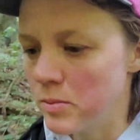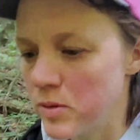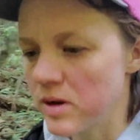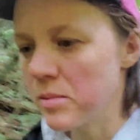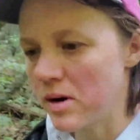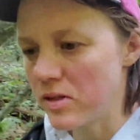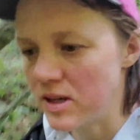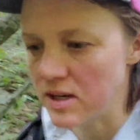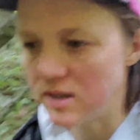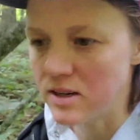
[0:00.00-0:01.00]
bring about
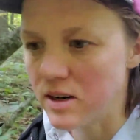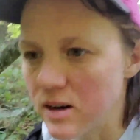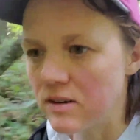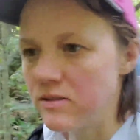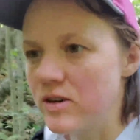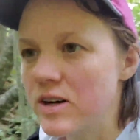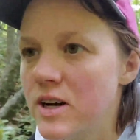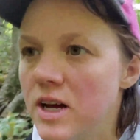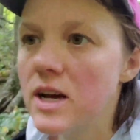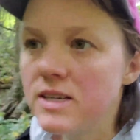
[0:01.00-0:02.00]
the end of
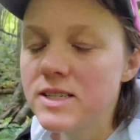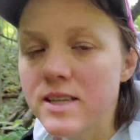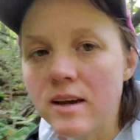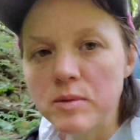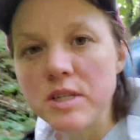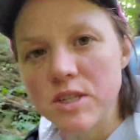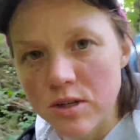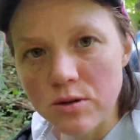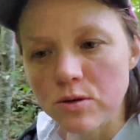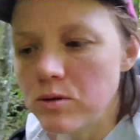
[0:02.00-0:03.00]
segment
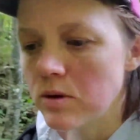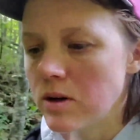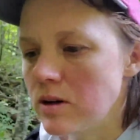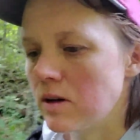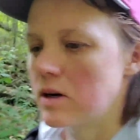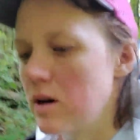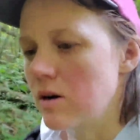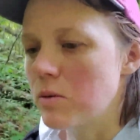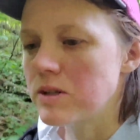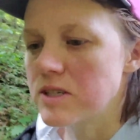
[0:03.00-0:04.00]
2.
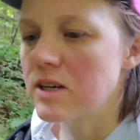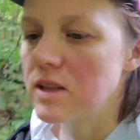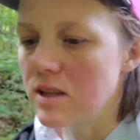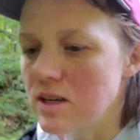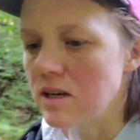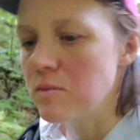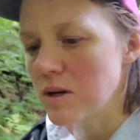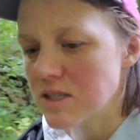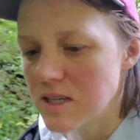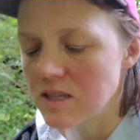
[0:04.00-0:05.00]
Once again, the
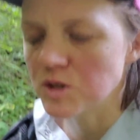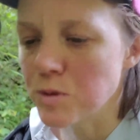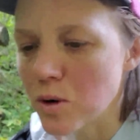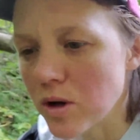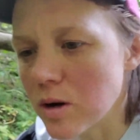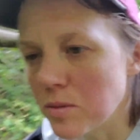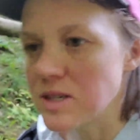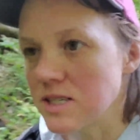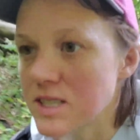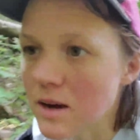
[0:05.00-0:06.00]
MST is broken up
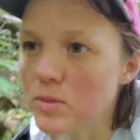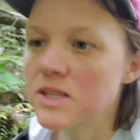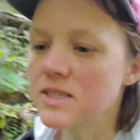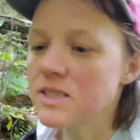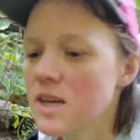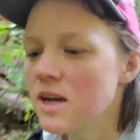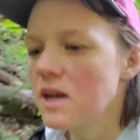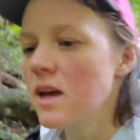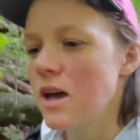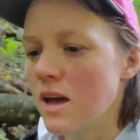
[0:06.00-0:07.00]
into segments,
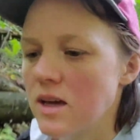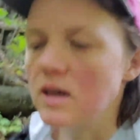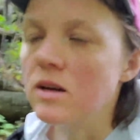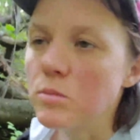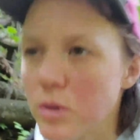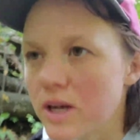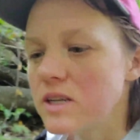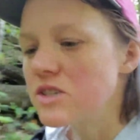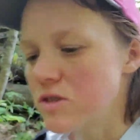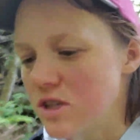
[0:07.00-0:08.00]
and plan
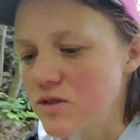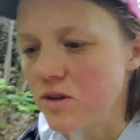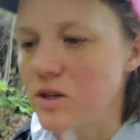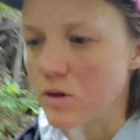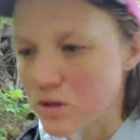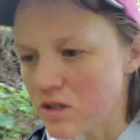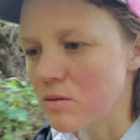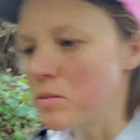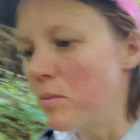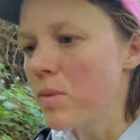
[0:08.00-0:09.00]
is for these videos
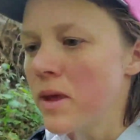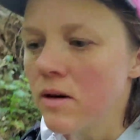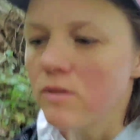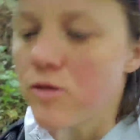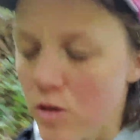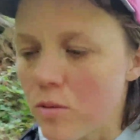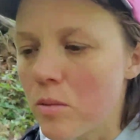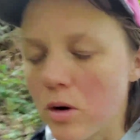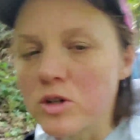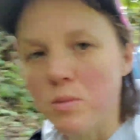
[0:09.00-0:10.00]
to, for the
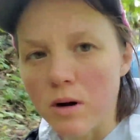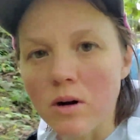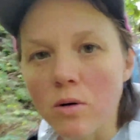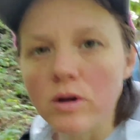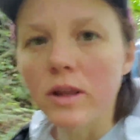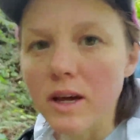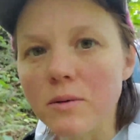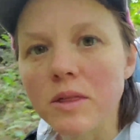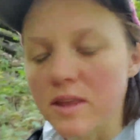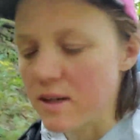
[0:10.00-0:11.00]
most part, correlate
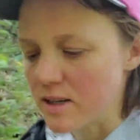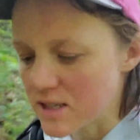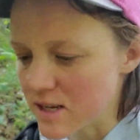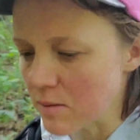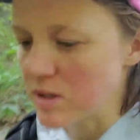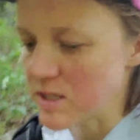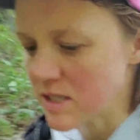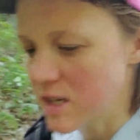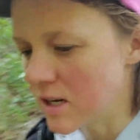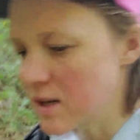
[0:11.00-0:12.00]
with the segments.